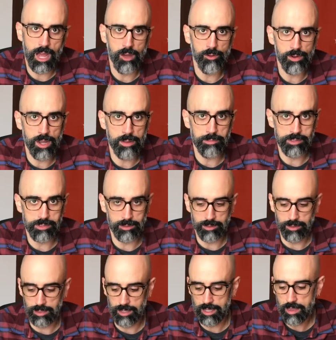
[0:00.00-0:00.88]
own
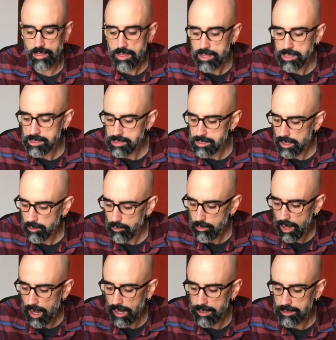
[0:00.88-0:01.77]
episode, okay? I think it's one
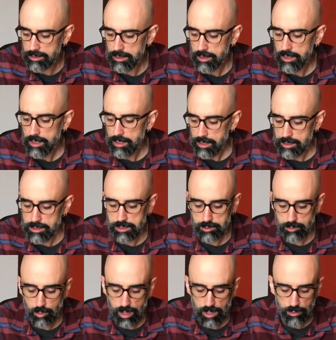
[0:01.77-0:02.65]

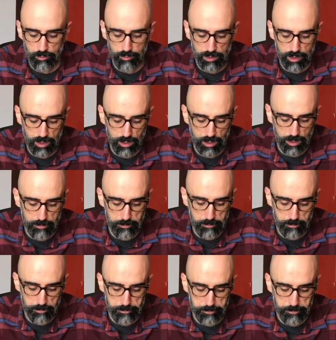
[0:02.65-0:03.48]
of the,